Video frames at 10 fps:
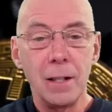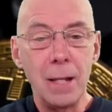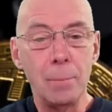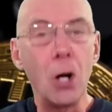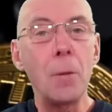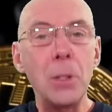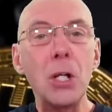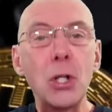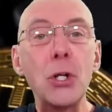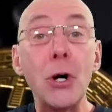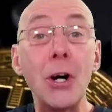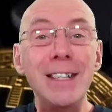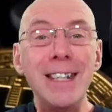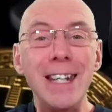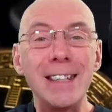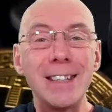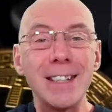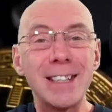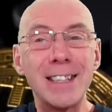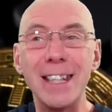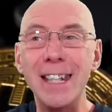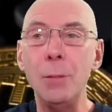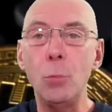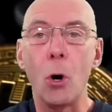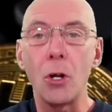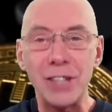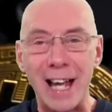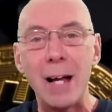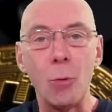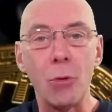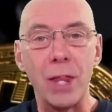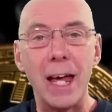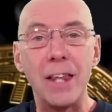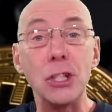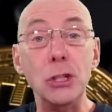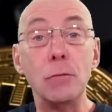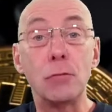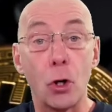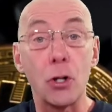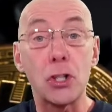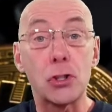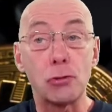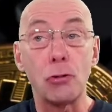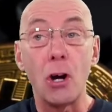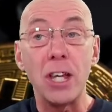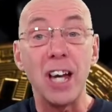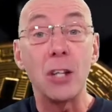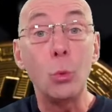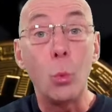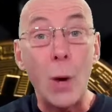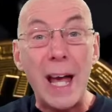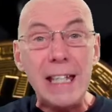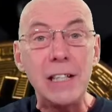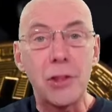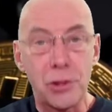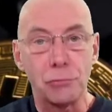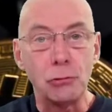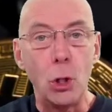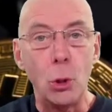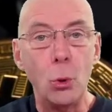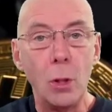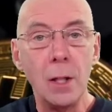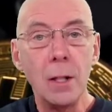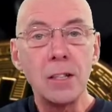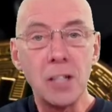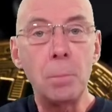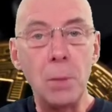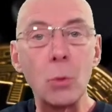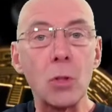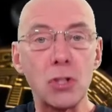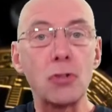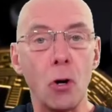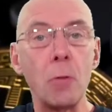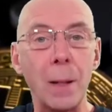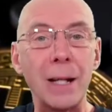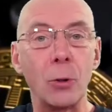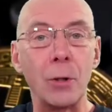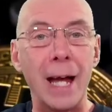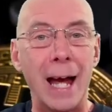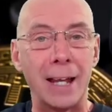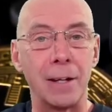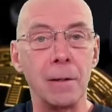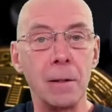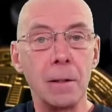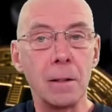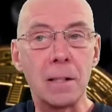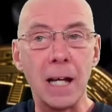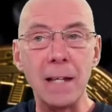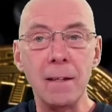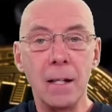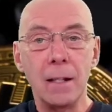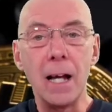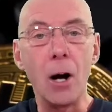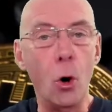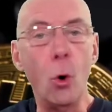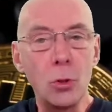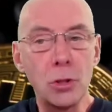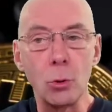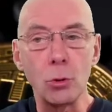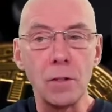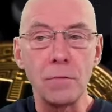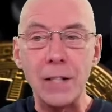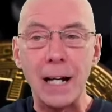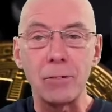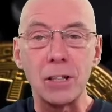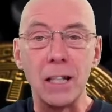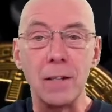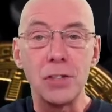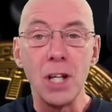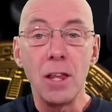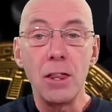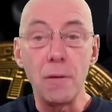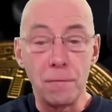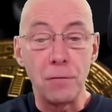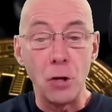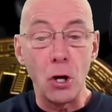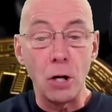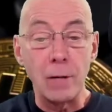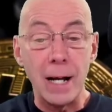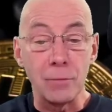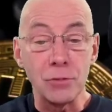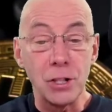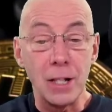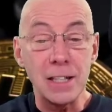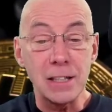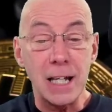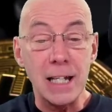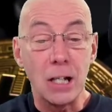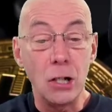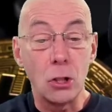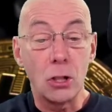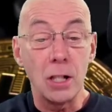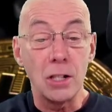it might be a good idea to see what's out there that you've got to try and wade through to build a strong Bitcoin hand. Okay, there are all sorts of narratives that fly around. So let's take a look at